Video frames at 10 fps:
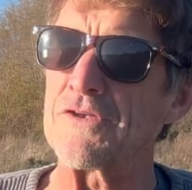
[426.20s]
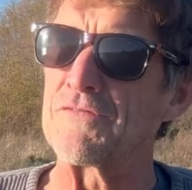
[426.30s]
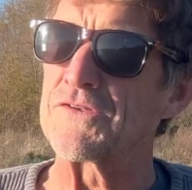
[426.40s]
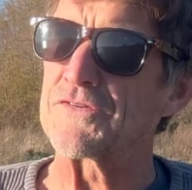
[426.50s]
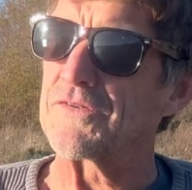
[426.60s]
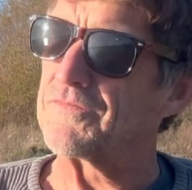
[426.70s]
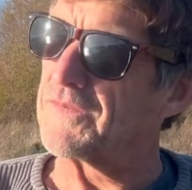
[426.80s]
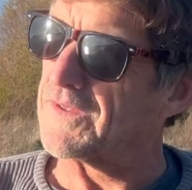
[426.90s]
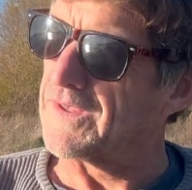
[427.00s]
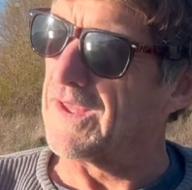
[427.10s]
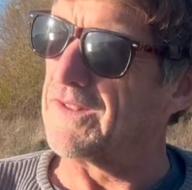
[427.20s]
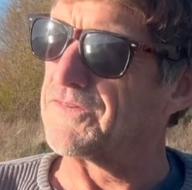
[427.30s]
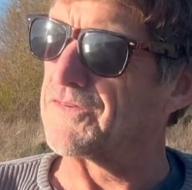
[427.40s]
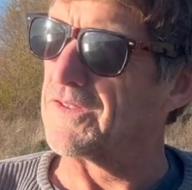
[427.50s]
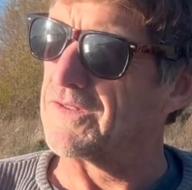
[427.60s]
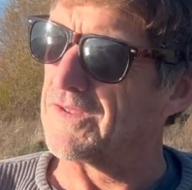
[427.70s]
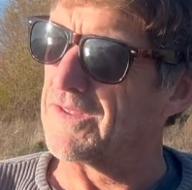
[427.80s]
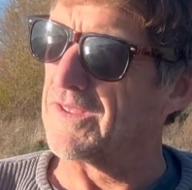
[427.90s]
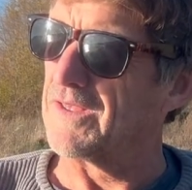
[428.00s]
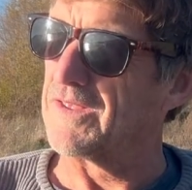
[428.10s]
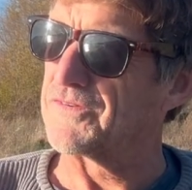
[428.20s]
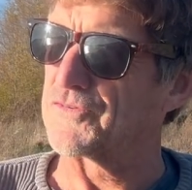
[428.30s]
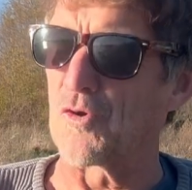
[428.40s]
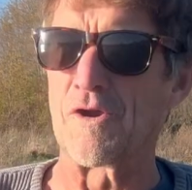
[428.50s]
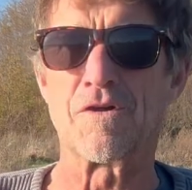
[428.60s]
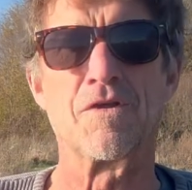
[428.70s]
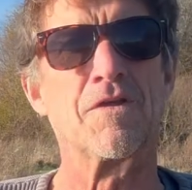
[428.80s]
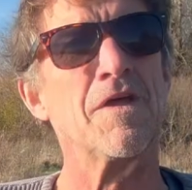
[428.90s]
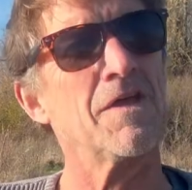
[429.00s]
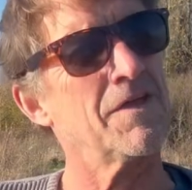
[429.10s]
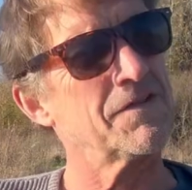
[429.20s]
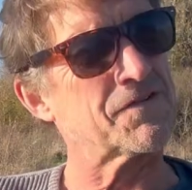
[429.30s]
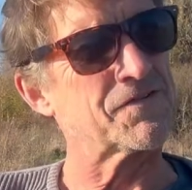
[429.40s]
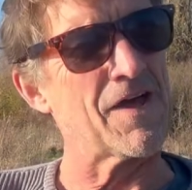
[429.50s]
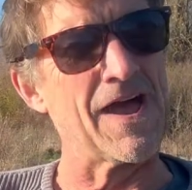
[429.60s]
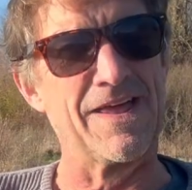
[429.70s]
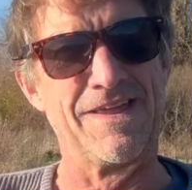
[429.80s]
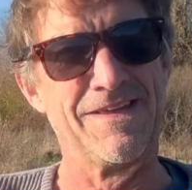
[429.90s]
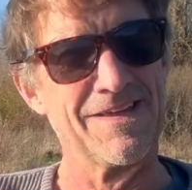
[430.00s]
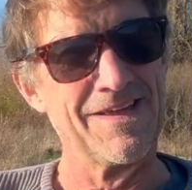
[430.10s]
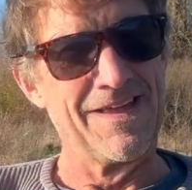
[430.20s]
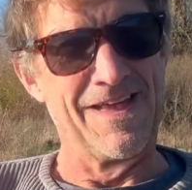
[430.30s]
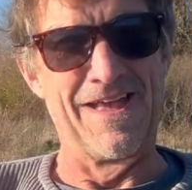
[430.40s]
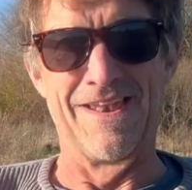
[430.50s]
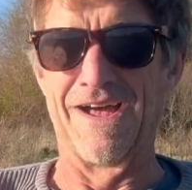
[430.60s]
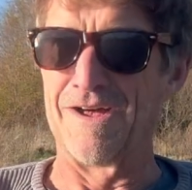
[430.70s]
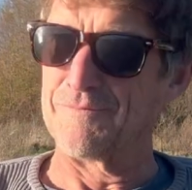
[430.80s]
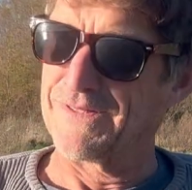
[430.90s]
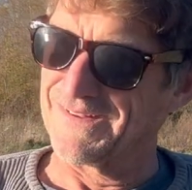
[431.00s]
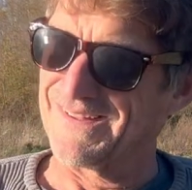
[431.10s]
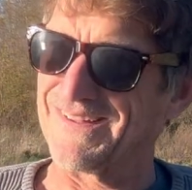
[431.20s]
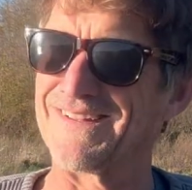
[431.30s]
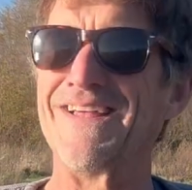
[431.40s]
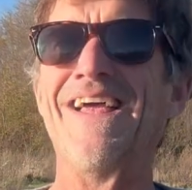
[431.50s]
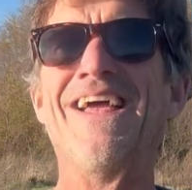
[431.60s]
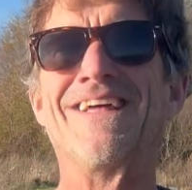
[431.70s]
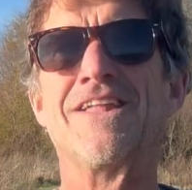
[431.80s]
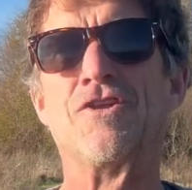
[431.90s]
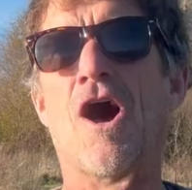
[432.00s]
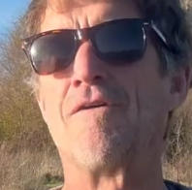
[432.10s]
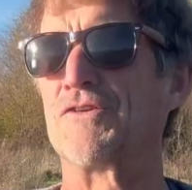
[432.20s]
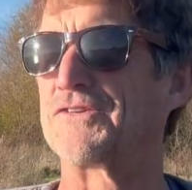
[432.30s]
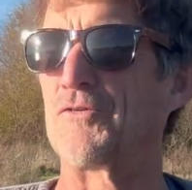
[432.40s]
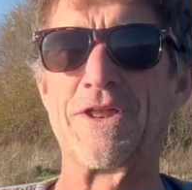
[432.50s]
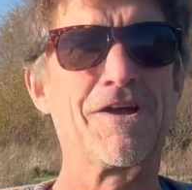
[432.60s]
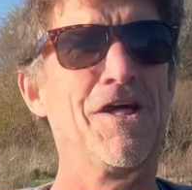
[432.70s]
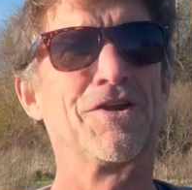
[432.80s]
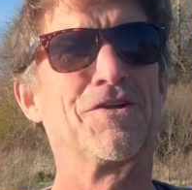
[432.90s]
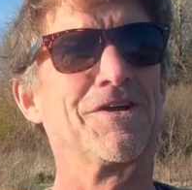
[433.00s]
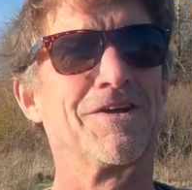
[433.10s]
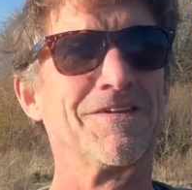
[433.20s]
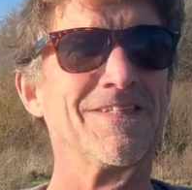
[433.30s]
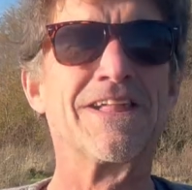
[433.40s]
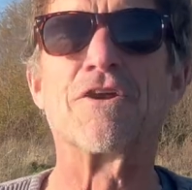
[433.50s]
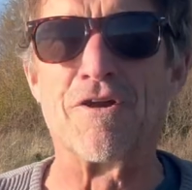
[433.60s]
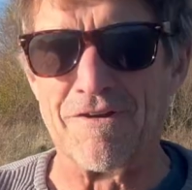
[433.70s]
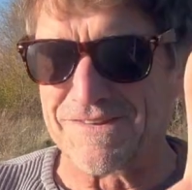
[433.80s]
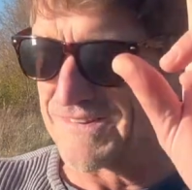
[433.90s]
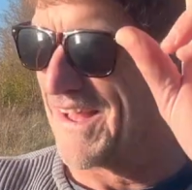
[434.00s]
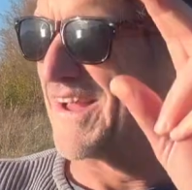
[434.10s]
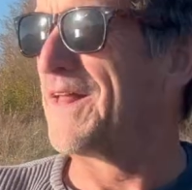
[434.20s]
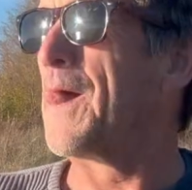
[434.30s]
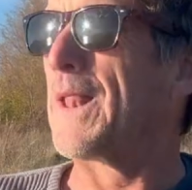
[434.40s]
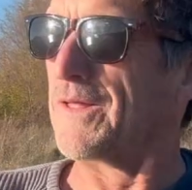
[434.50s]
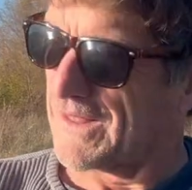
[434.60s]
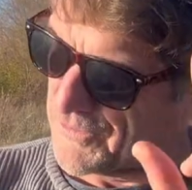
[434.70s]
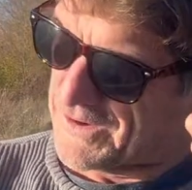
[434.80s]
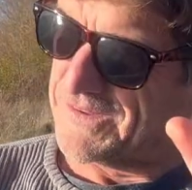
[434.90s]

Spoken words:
of this historical society and novels. What did I call it earlier? Literary society. And that's what it